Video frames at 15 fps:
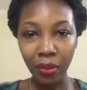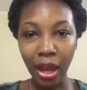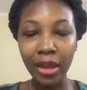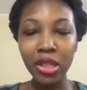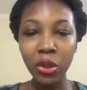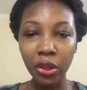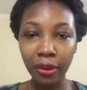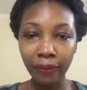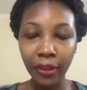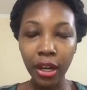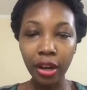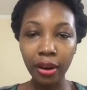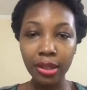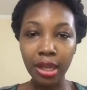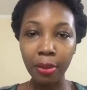And so you feel
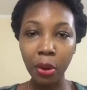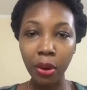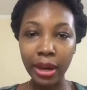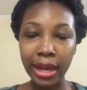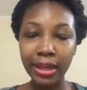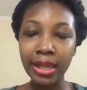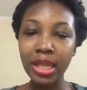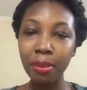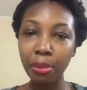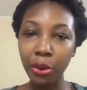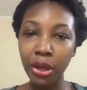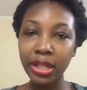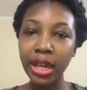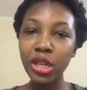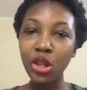hurt about that. It's
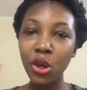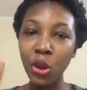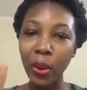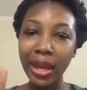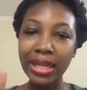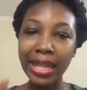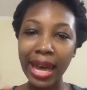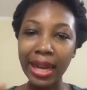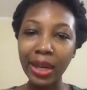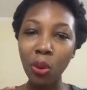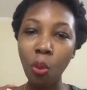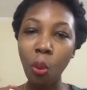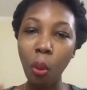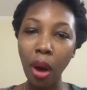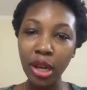important to know exactly
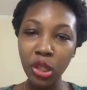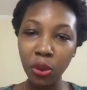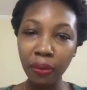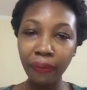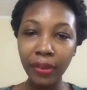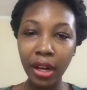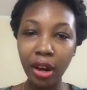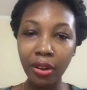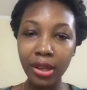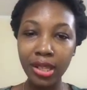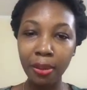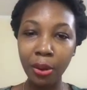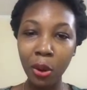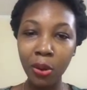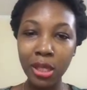what you feel hurt
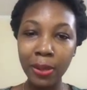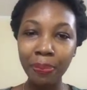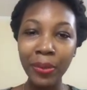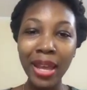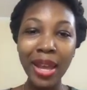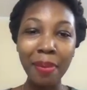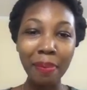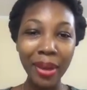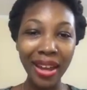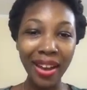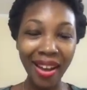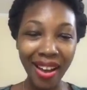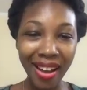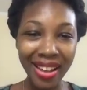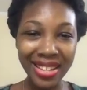about
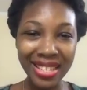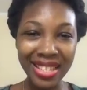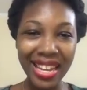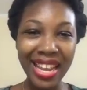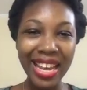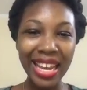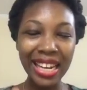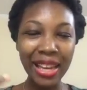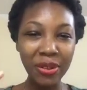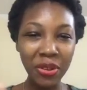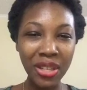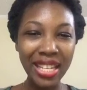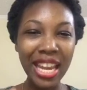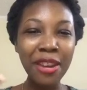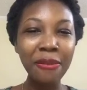because it gives
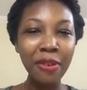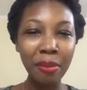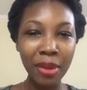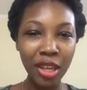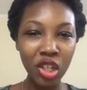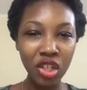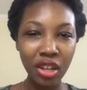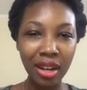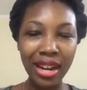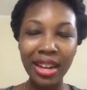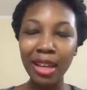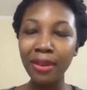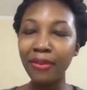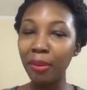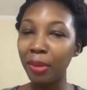us information. And
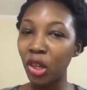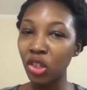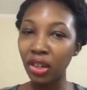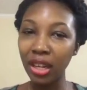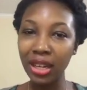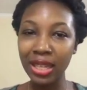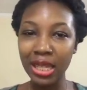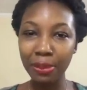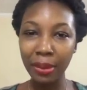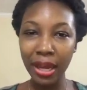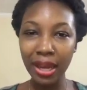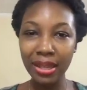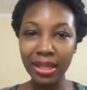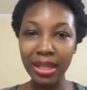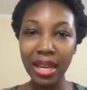information in this
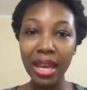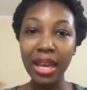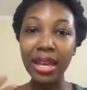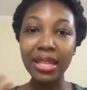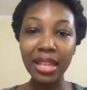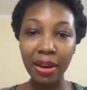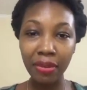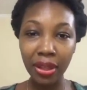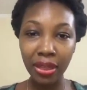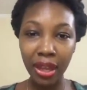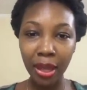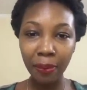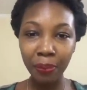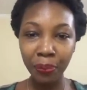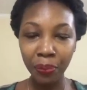space is
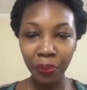everything.